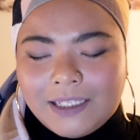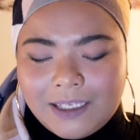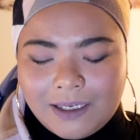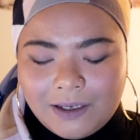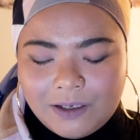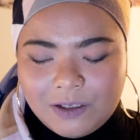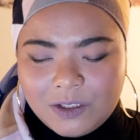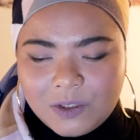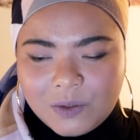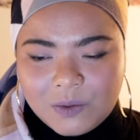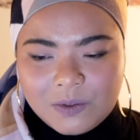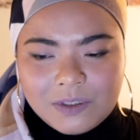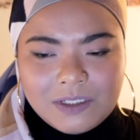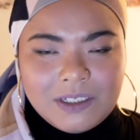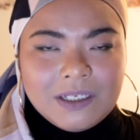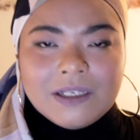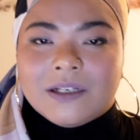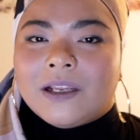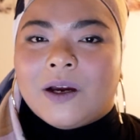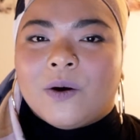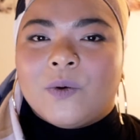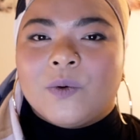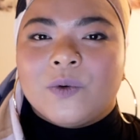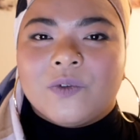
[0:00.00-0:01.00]
they are losing
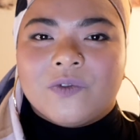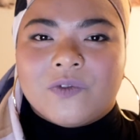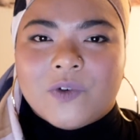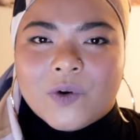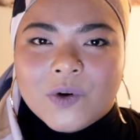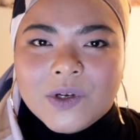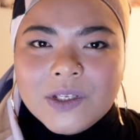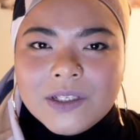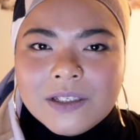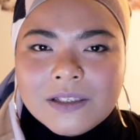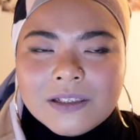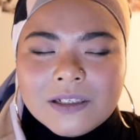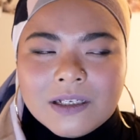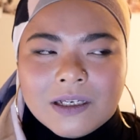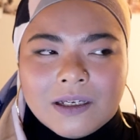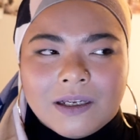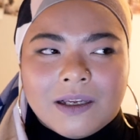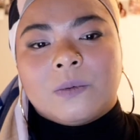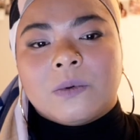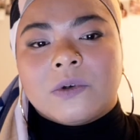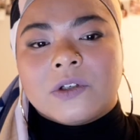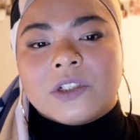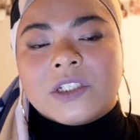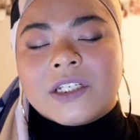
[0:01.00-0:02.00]
their own voice.
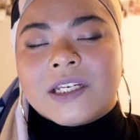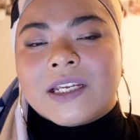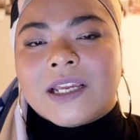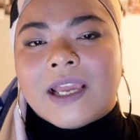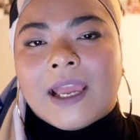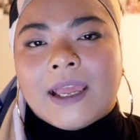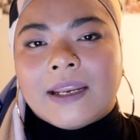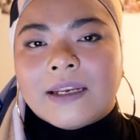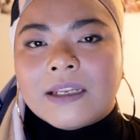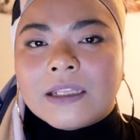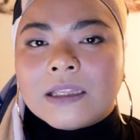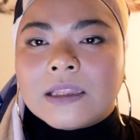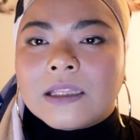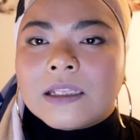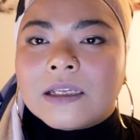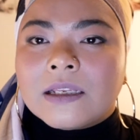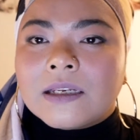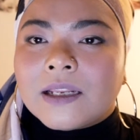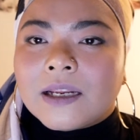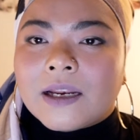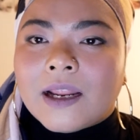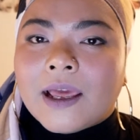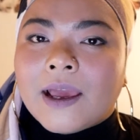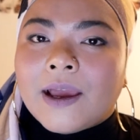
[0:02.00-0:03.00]
Watching anything
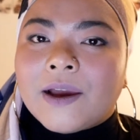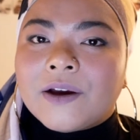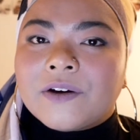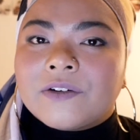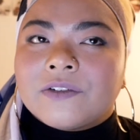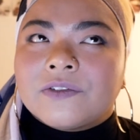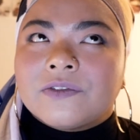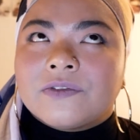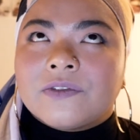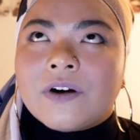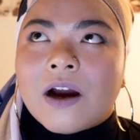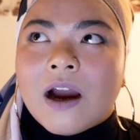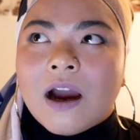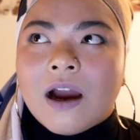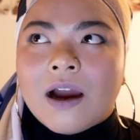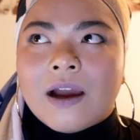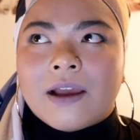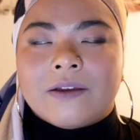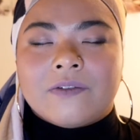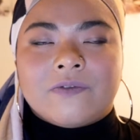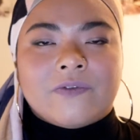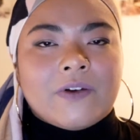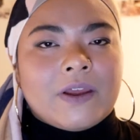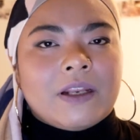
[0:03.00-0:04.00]
that have
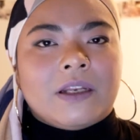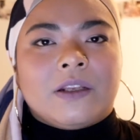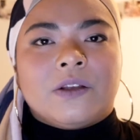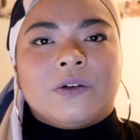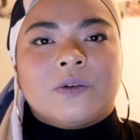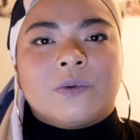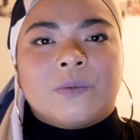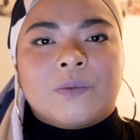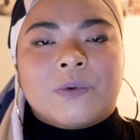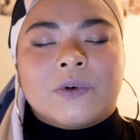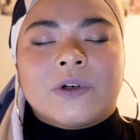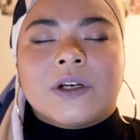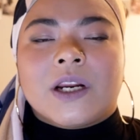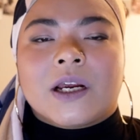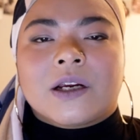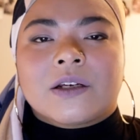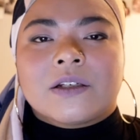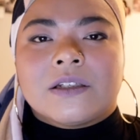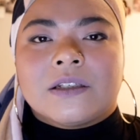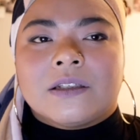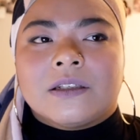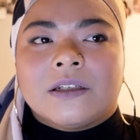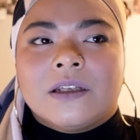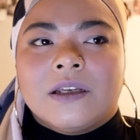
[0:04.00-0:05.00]
high value
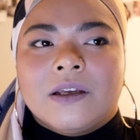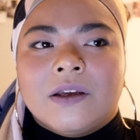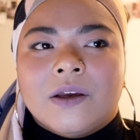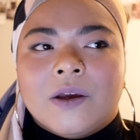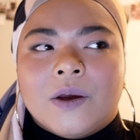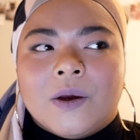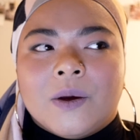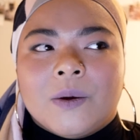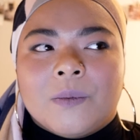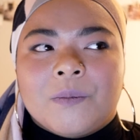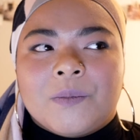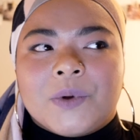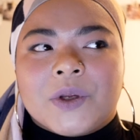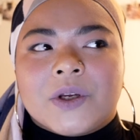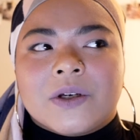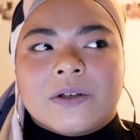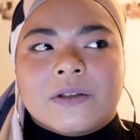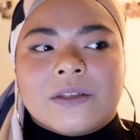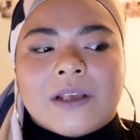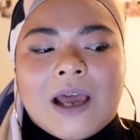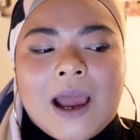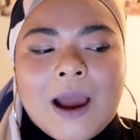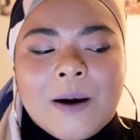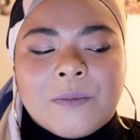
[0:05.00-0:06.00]
production,
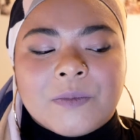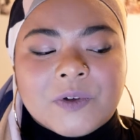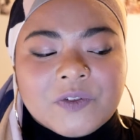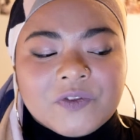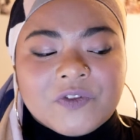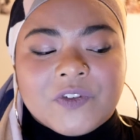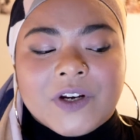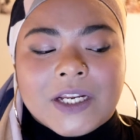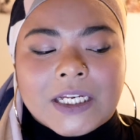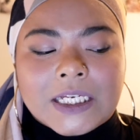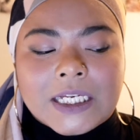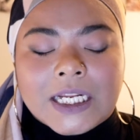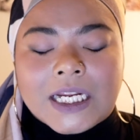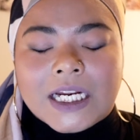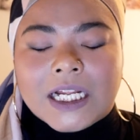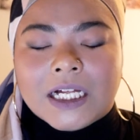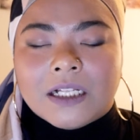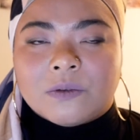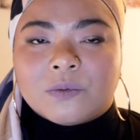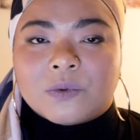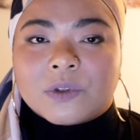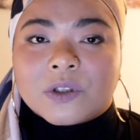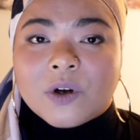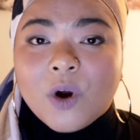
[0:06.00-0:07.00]
because I'm afraid that I
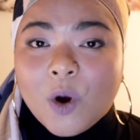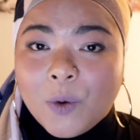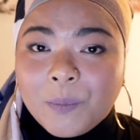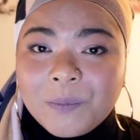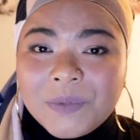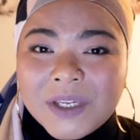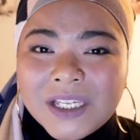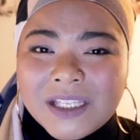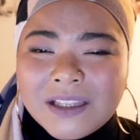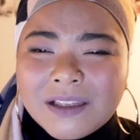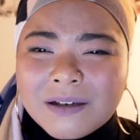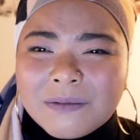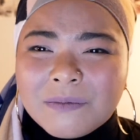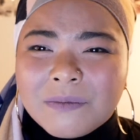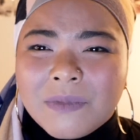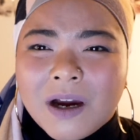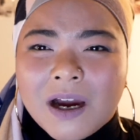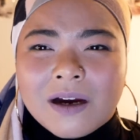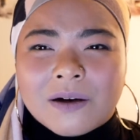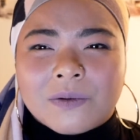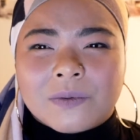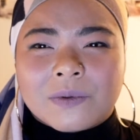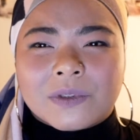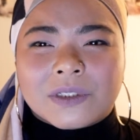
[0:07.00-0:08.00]
will copy them.
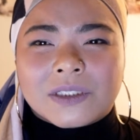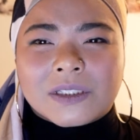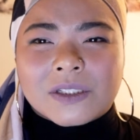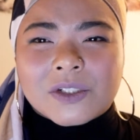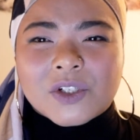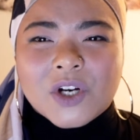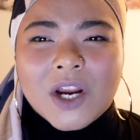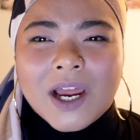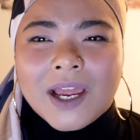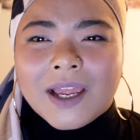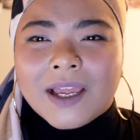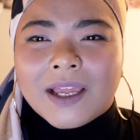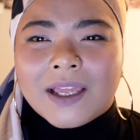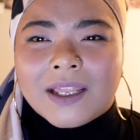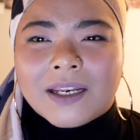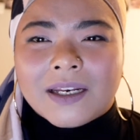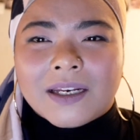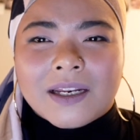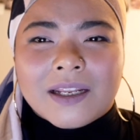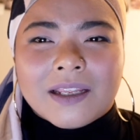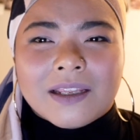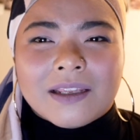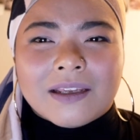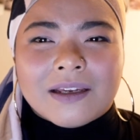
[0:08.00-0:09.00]
I will try
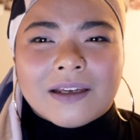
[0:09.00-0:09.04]
and